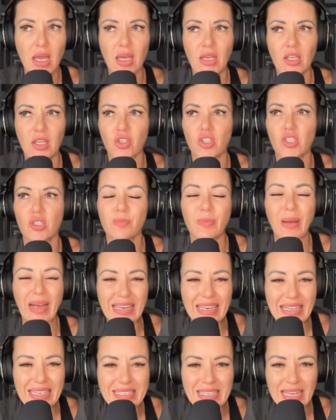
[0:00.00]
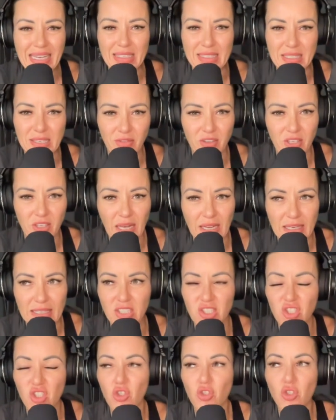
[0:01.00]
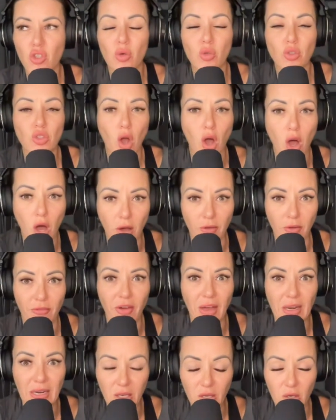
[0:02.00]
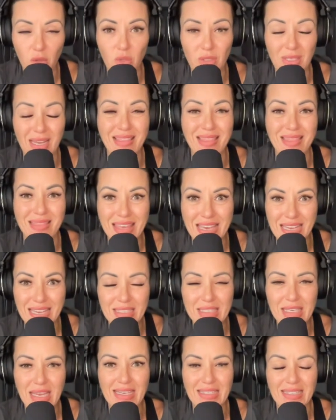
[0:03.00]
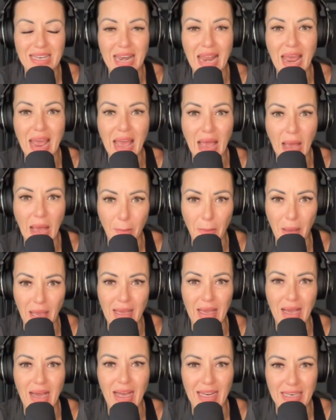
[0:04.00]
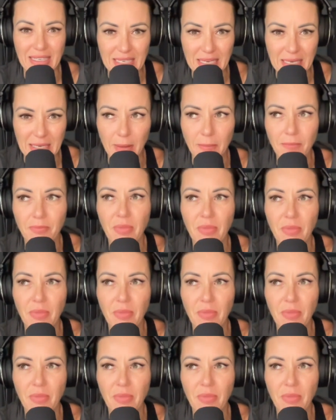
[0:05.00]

your spidey sense, if you like, it just goes off and it goes, this is an epic idea.